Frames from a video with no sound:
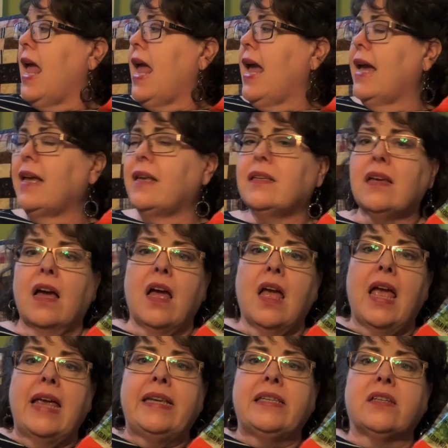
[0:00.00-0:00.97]
and
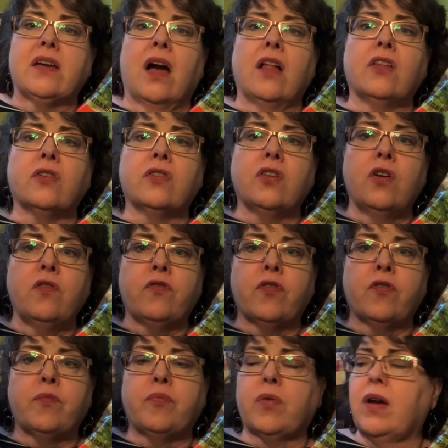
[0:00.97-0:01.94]
a dollar loaf
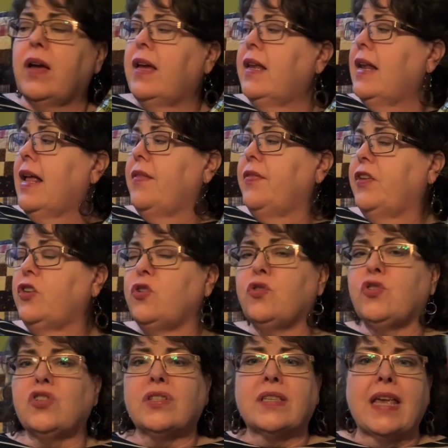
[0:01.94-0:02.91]
of bread, and then you
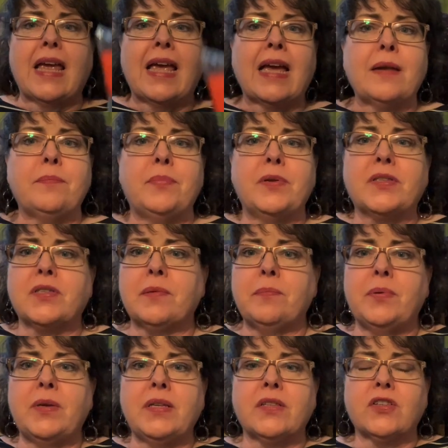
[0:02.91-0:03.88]
just add bits
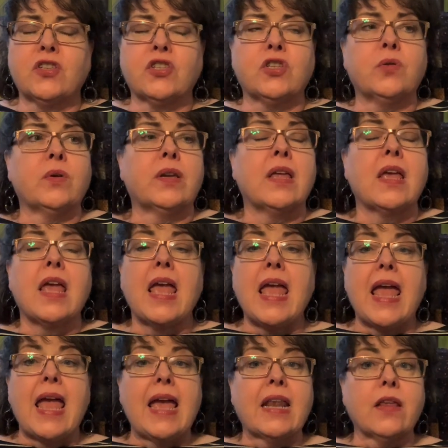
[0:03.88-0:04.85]
and pieces to it.
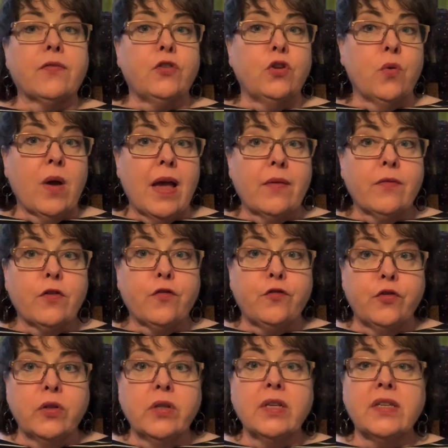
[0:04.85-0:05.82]
And if you have a
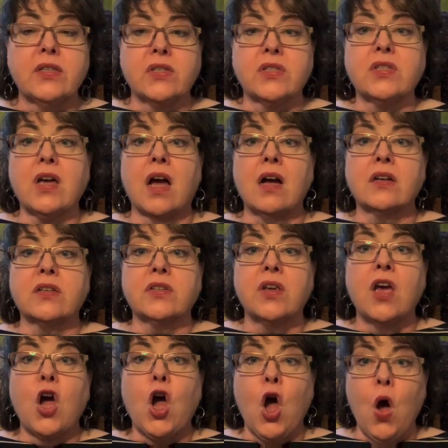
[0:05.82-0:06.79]
fully stocked
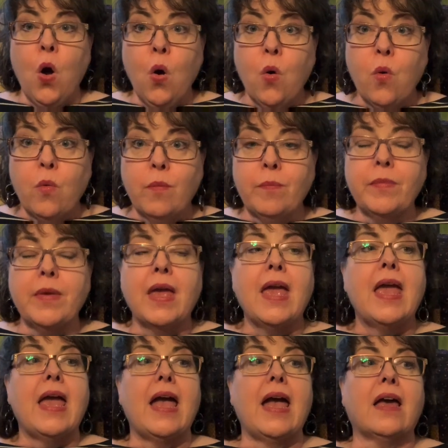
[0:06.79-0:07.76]
home
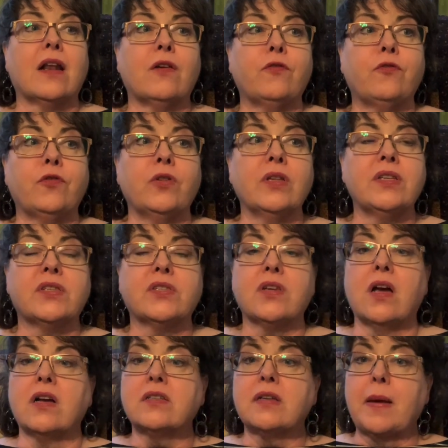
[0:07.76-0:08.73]
and a fully
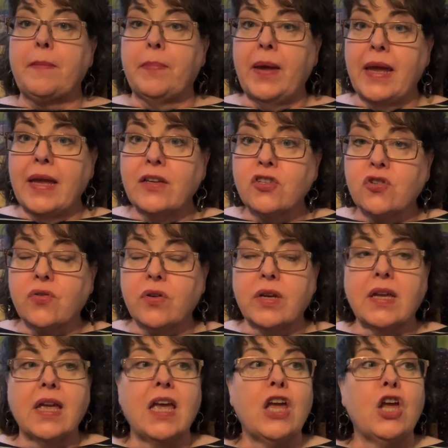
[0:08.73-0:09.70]
stocked
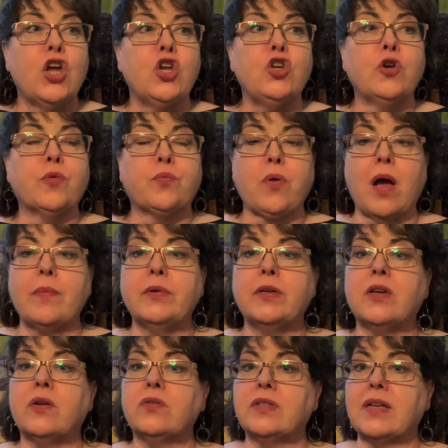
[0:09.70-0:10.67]
pantry, you're probably
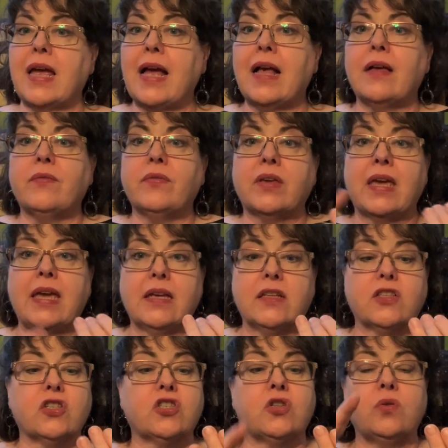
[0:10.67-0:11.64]
going to have
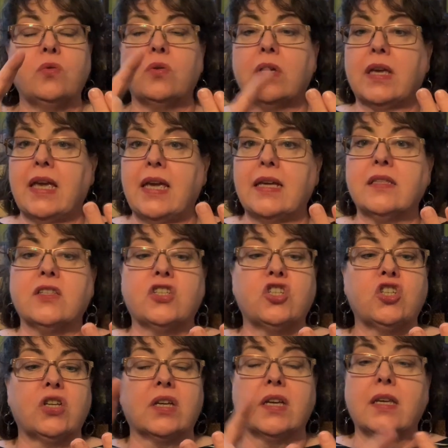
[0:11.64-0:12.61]
cans of tuna, cans of
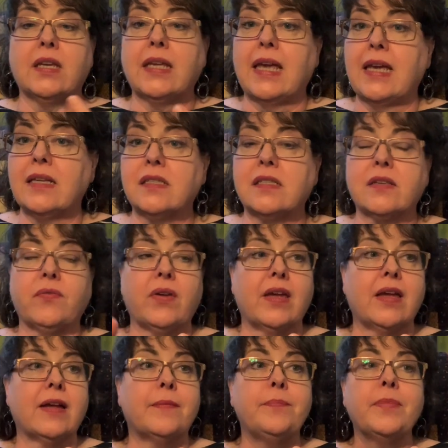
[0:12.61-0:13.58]
chicken, cans of
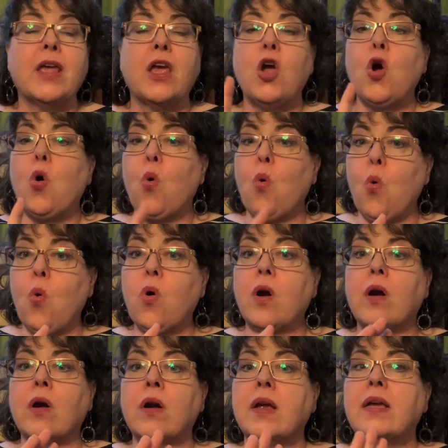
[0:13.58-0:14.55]
ham,
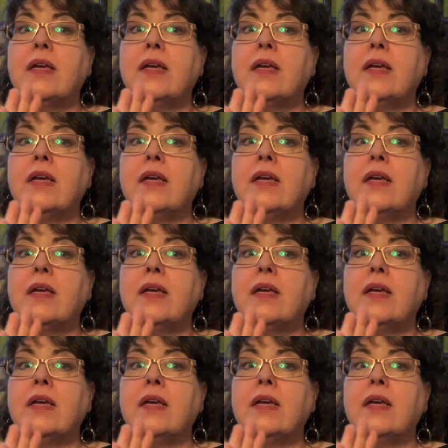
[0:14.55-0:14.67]
or